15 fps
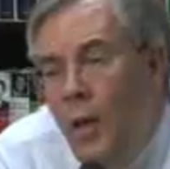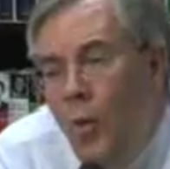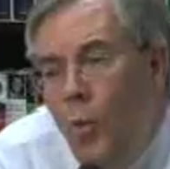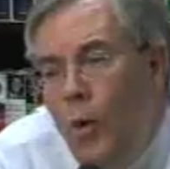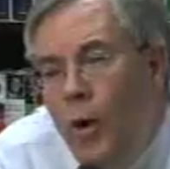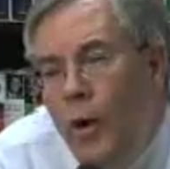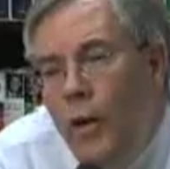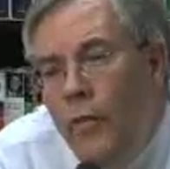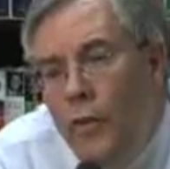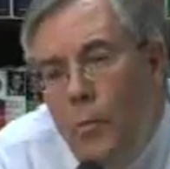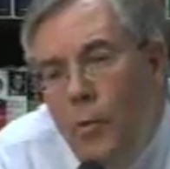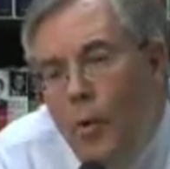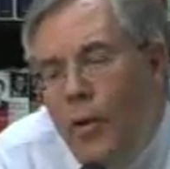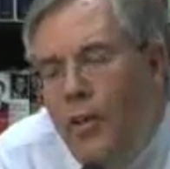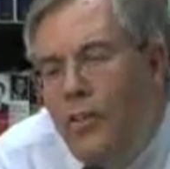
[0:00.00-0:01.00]
where if a
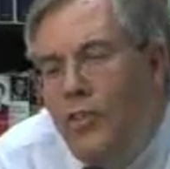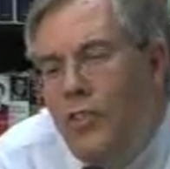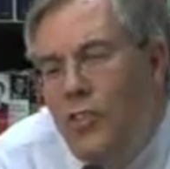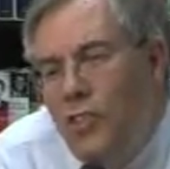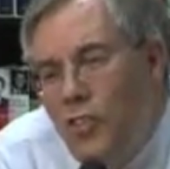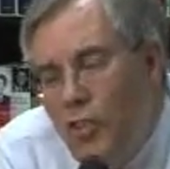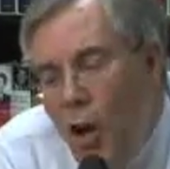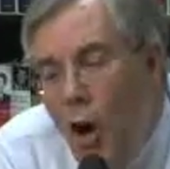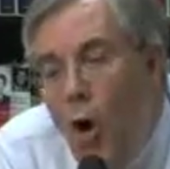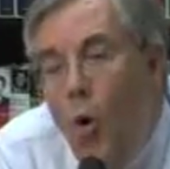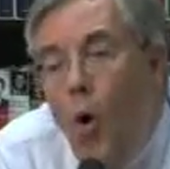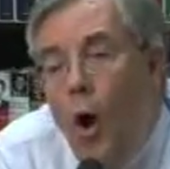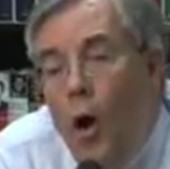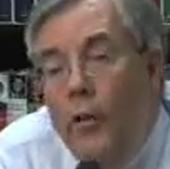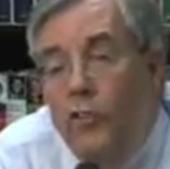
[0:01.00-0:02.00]
book is
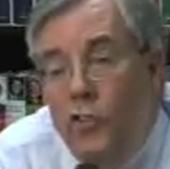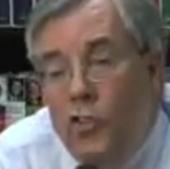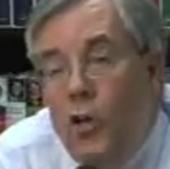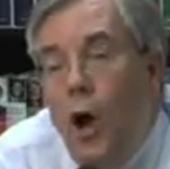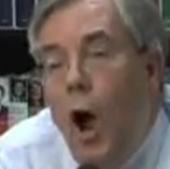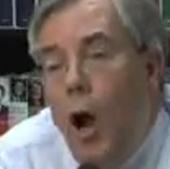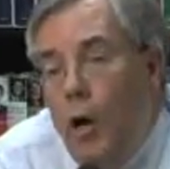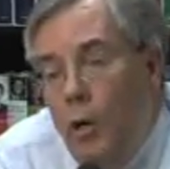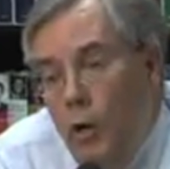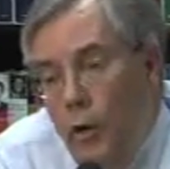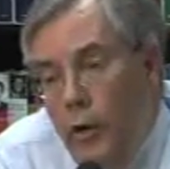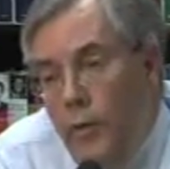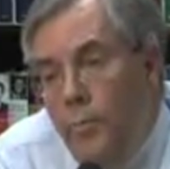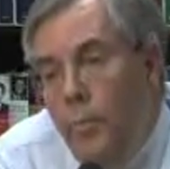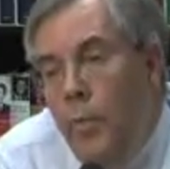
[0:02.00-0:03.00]
so
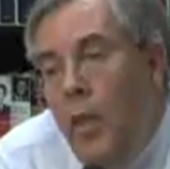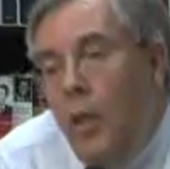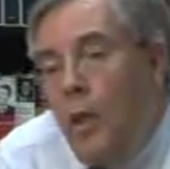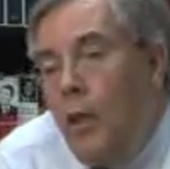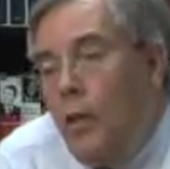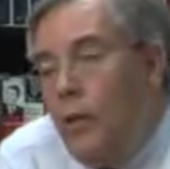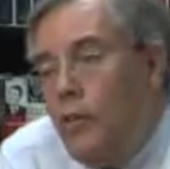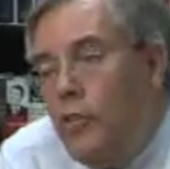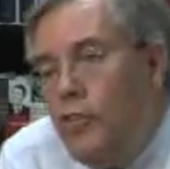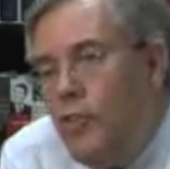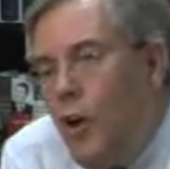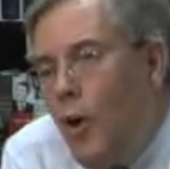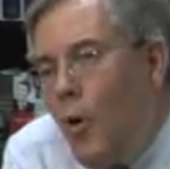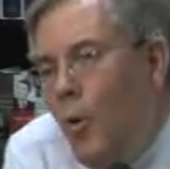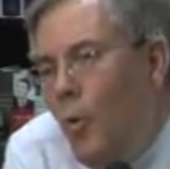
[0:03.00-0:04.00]
unscholarly,
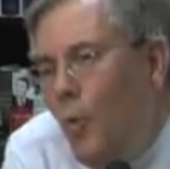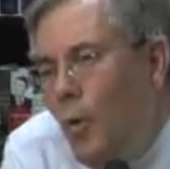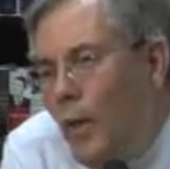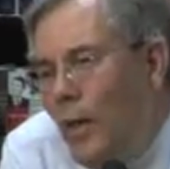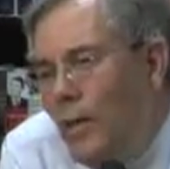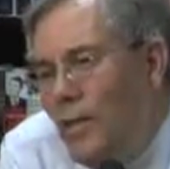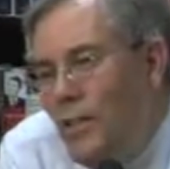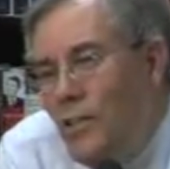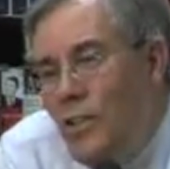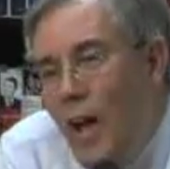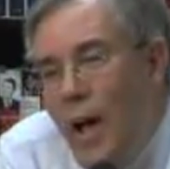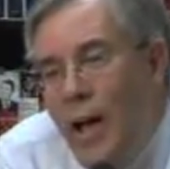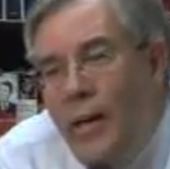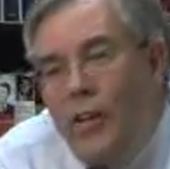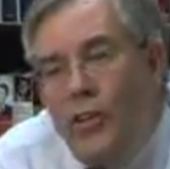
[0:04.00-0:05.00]
so
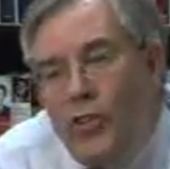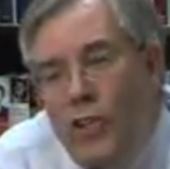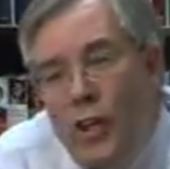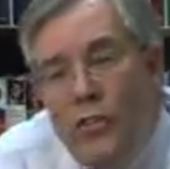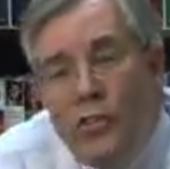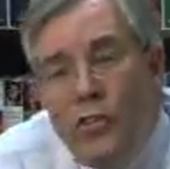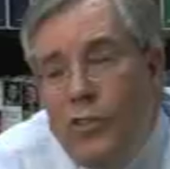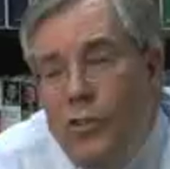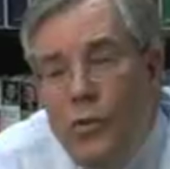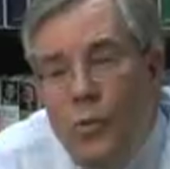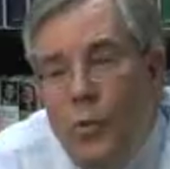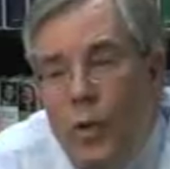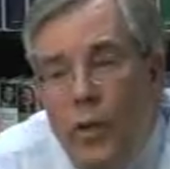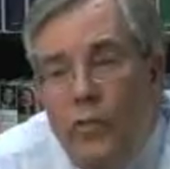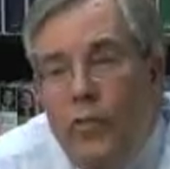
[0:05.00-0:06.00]
designed just
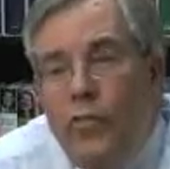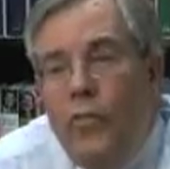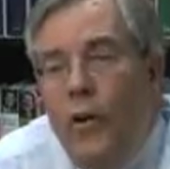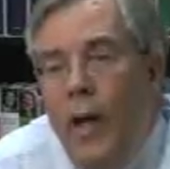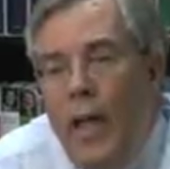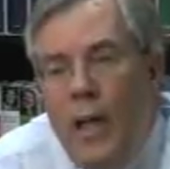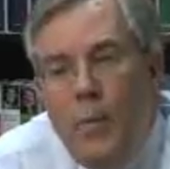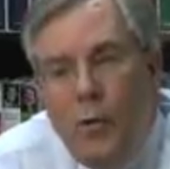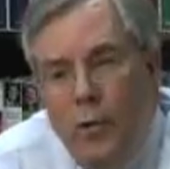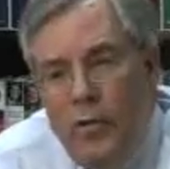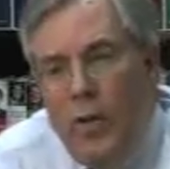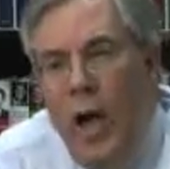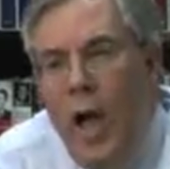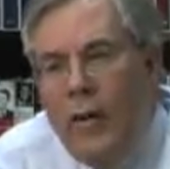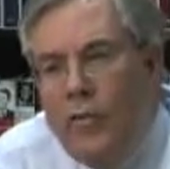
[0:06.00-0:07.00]
to inflame or
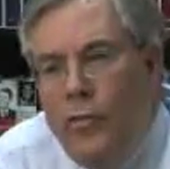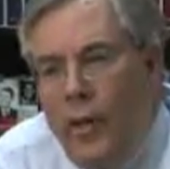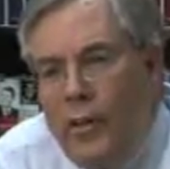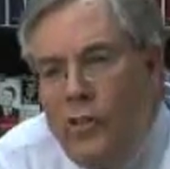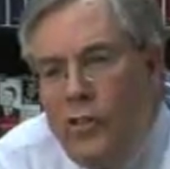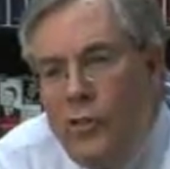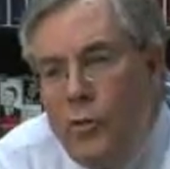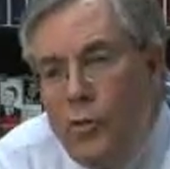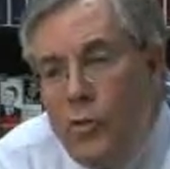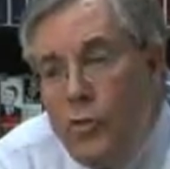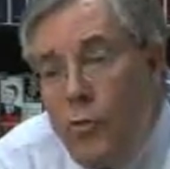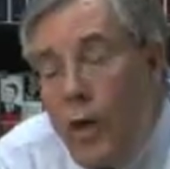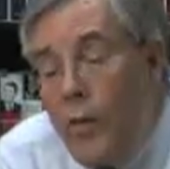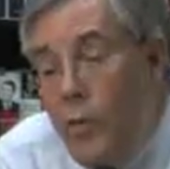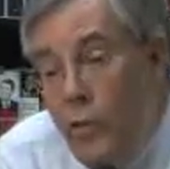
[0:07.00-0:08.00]
indoctrinate
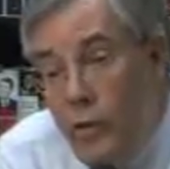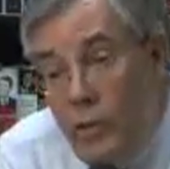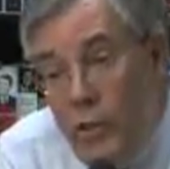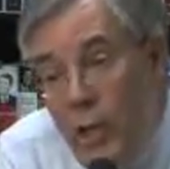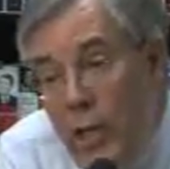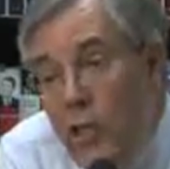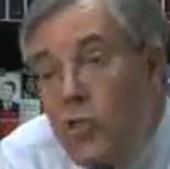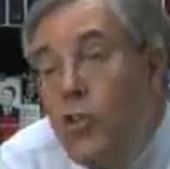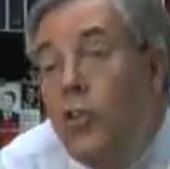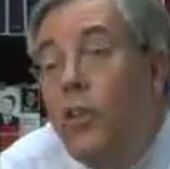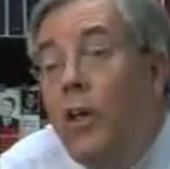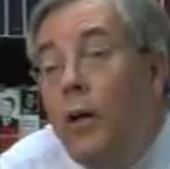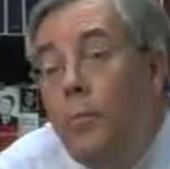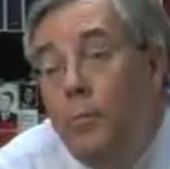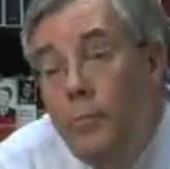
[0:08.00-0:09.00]
students rather than teaching
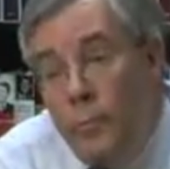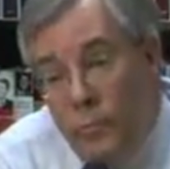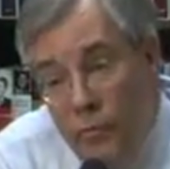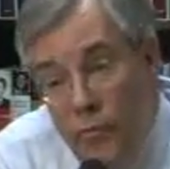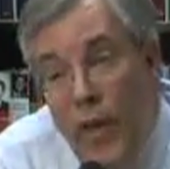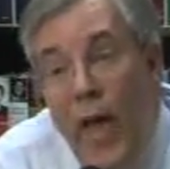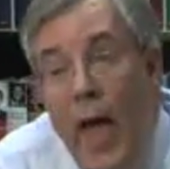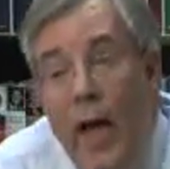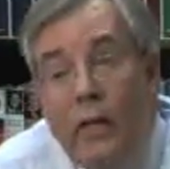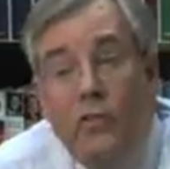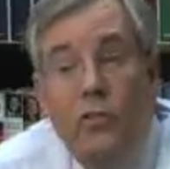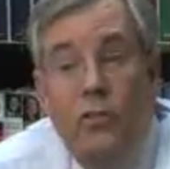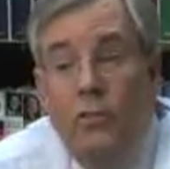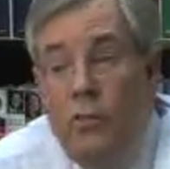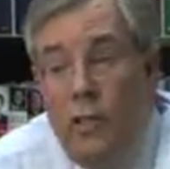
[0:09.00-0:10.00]
them
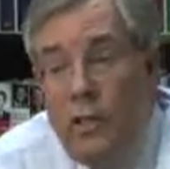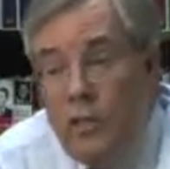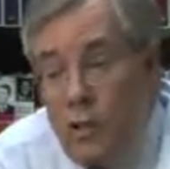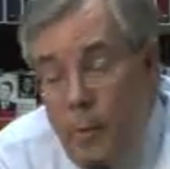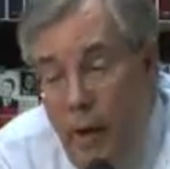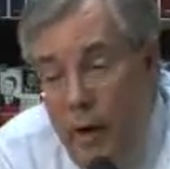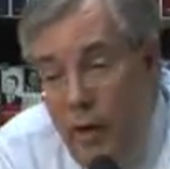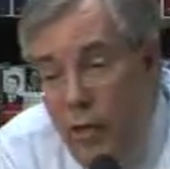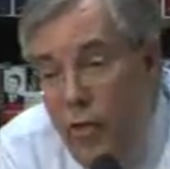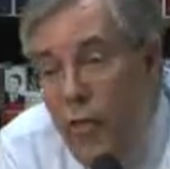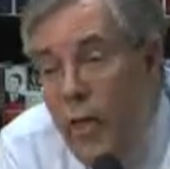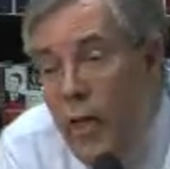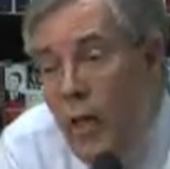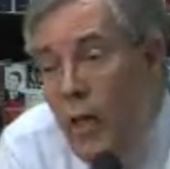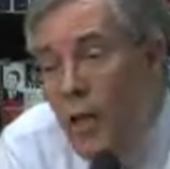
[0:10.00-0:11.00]
facts and teaching them how to
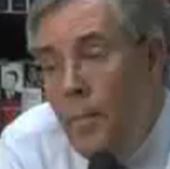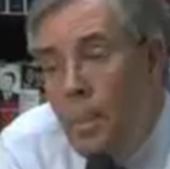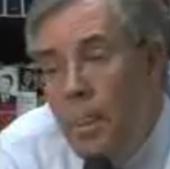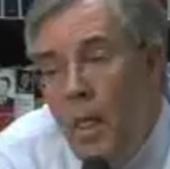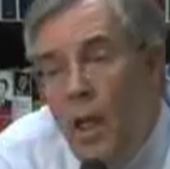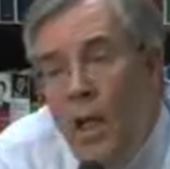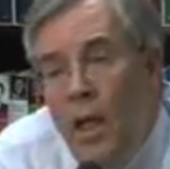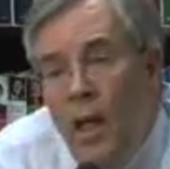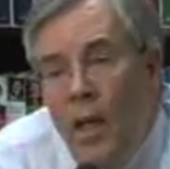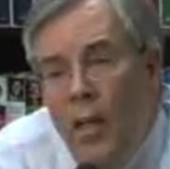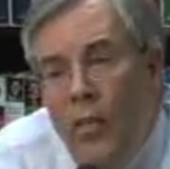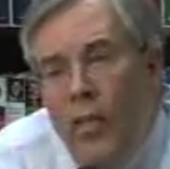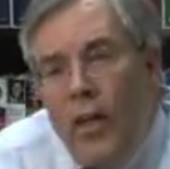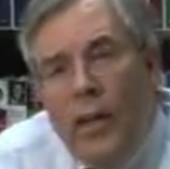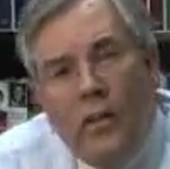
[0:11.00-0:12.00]
think,
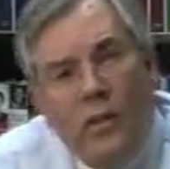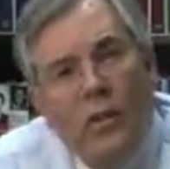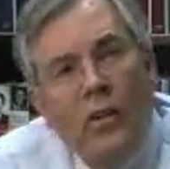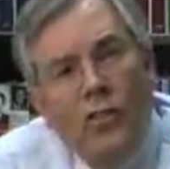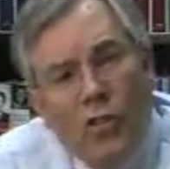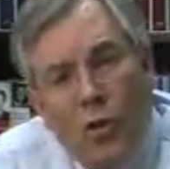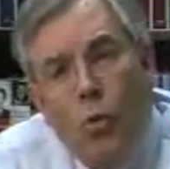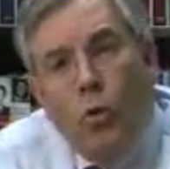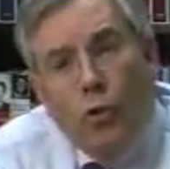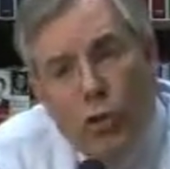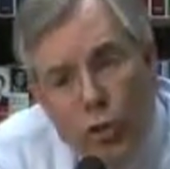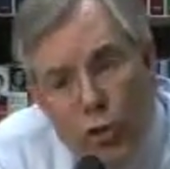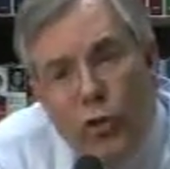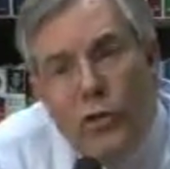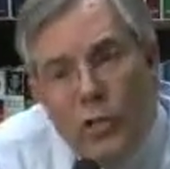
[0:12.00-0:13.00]
that a school
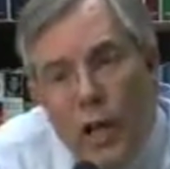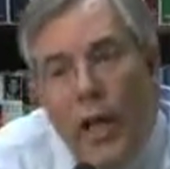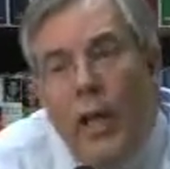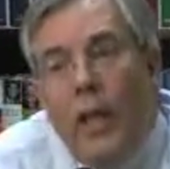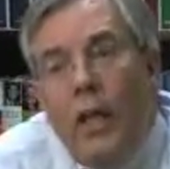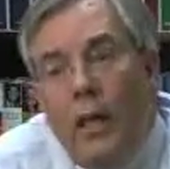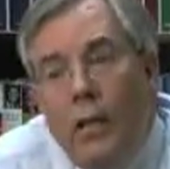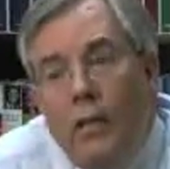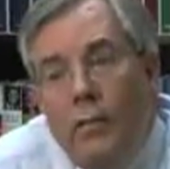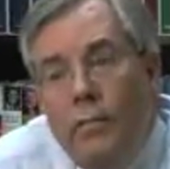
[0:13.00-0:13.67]
should take